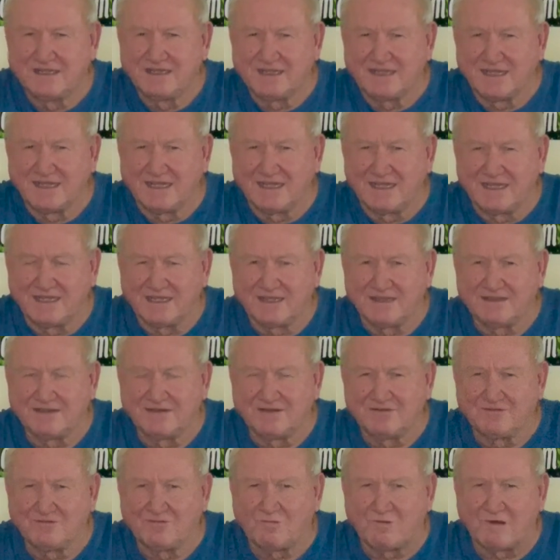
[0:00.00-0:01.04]
and
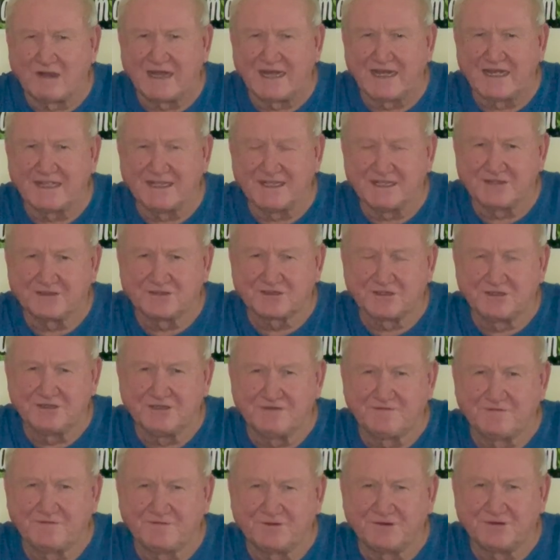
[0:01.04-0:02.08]
why it's
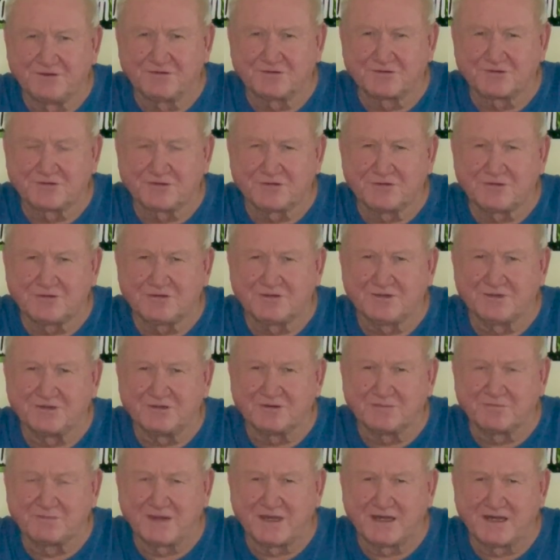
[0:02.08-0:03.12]
good for your soil and your
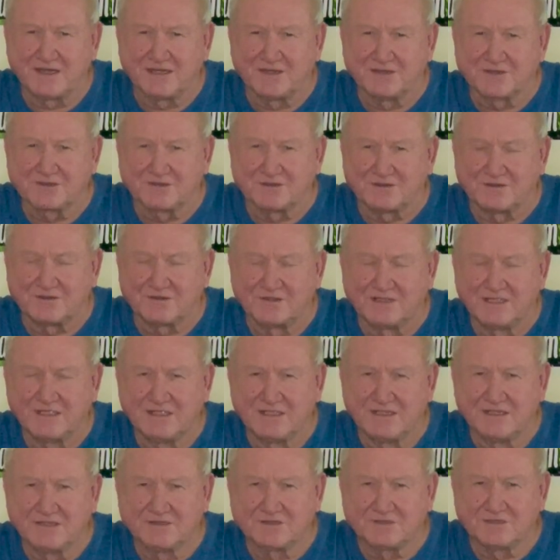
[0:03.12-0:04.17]
potting soil.
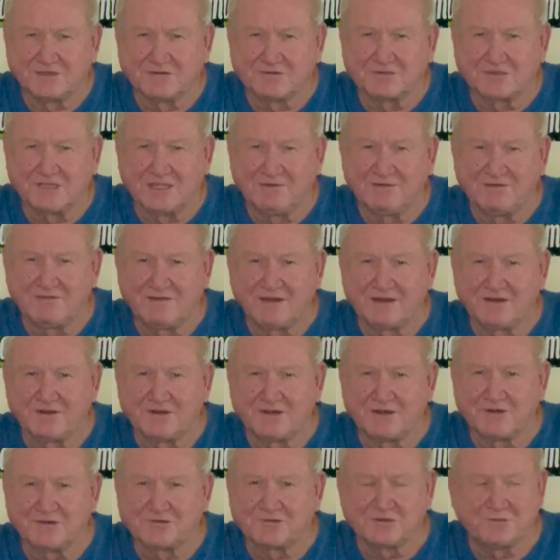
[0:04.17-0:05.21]
So some of our
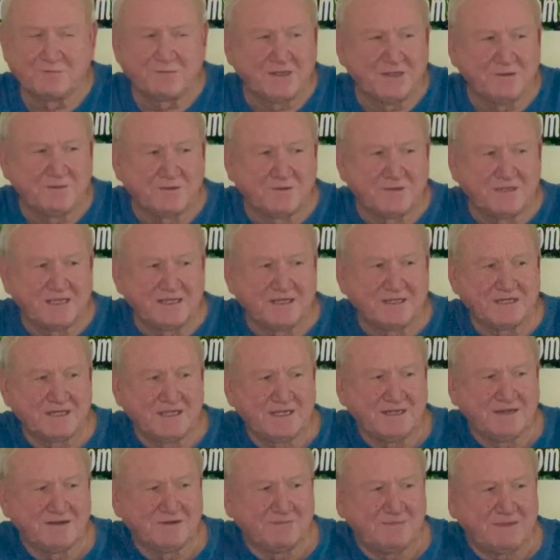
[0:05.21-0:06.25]
nursery people, they
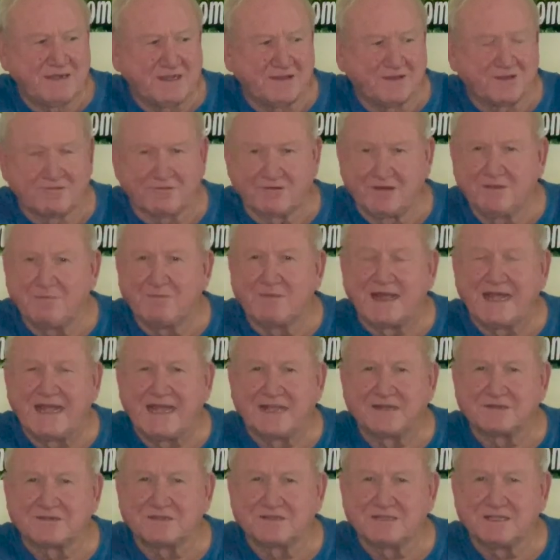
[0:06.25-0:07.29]
take about 3
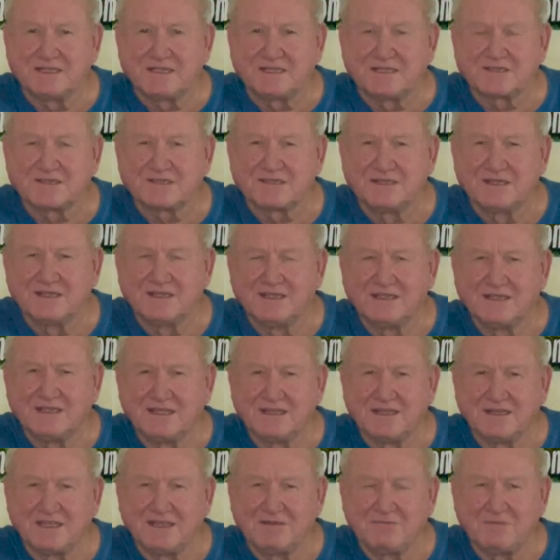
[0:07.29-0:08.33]
bags of this
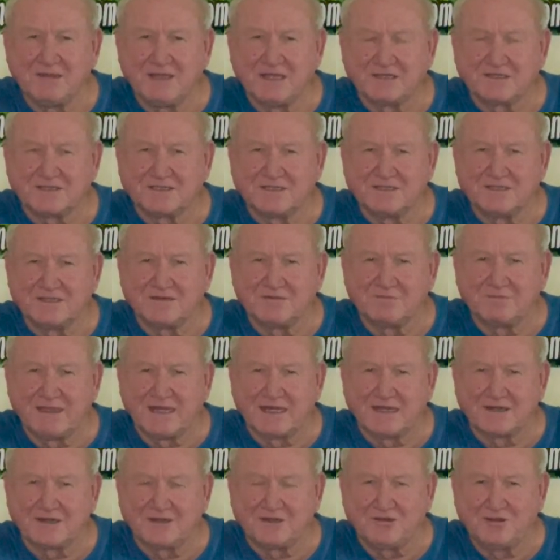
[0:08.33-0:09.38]
and they mix it in
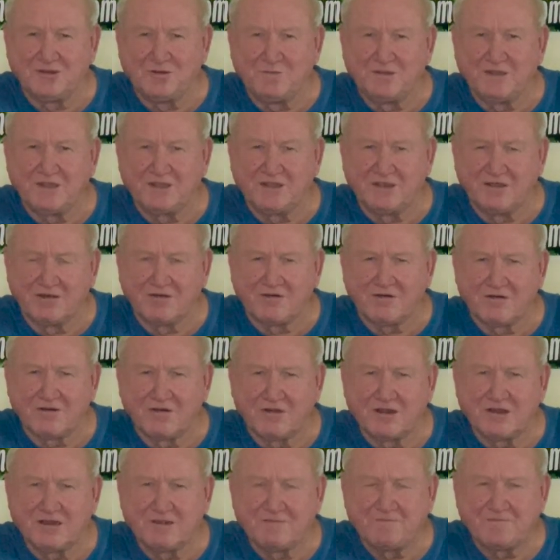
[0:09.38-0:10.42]
about a cubic
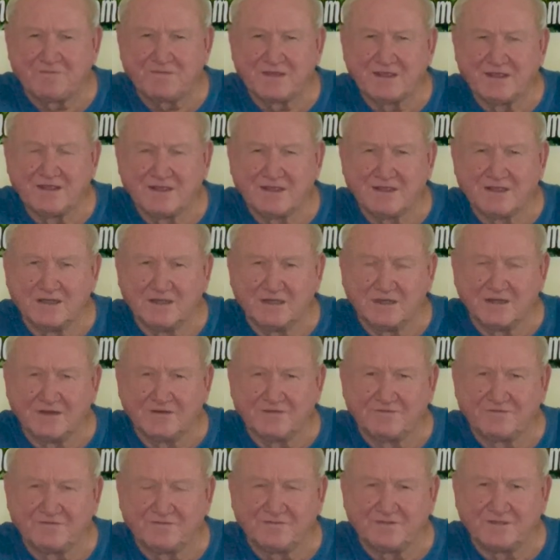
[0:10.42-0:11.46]
yard
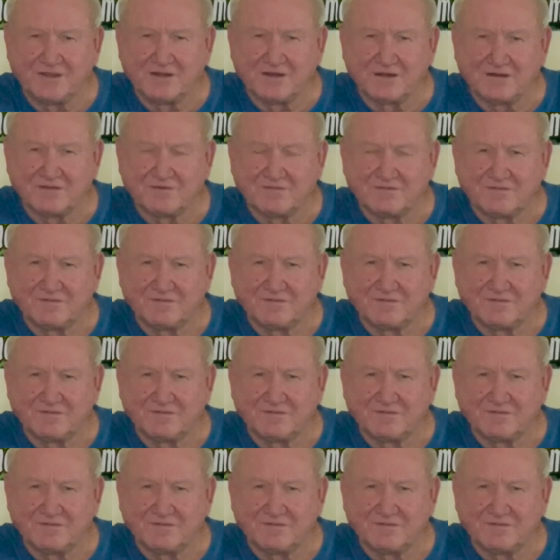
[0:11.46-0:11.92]
of their